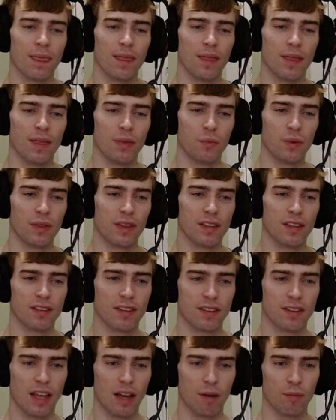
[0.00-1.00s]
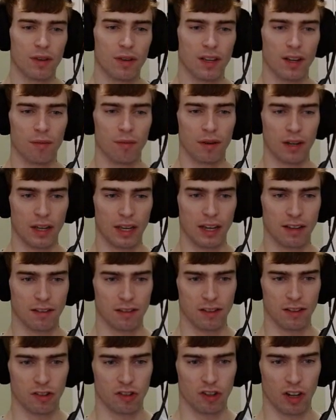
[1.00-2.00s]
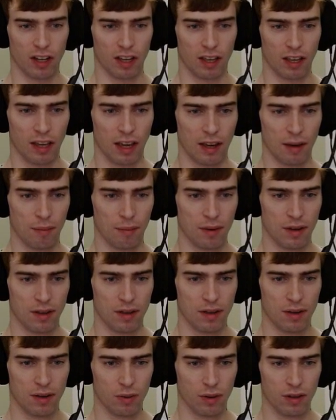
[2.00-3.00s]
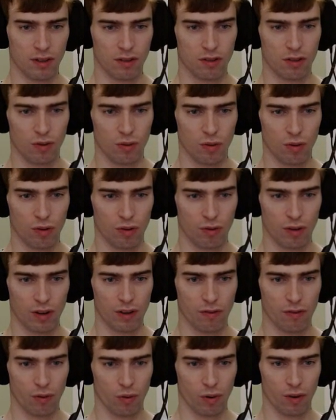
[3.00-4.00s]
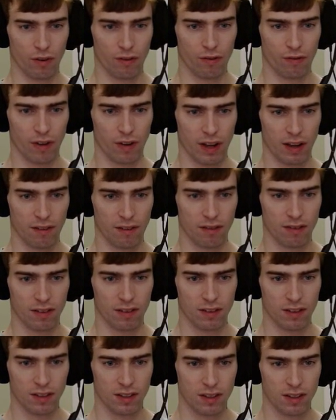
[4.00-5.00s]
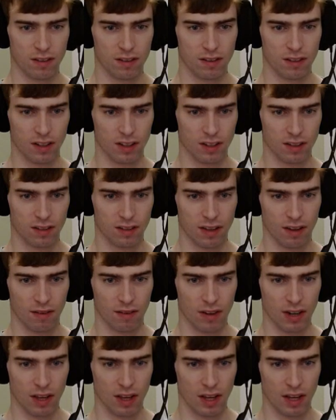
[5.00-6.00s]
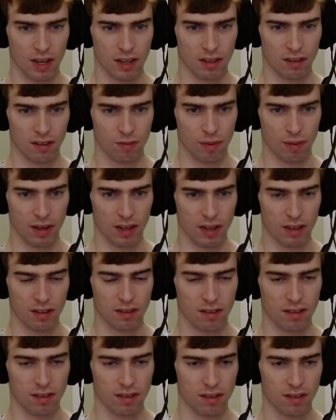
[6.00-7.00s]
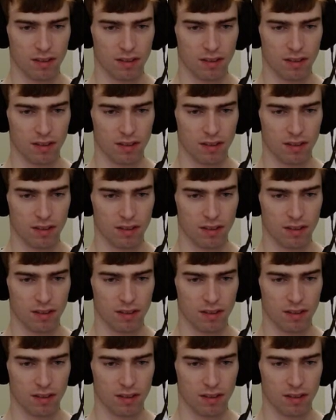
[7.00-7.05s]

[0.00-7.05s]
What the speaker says: But this has now become a guess and check game. 1, 2, 3, 4, 5, 6, 7, 8 space.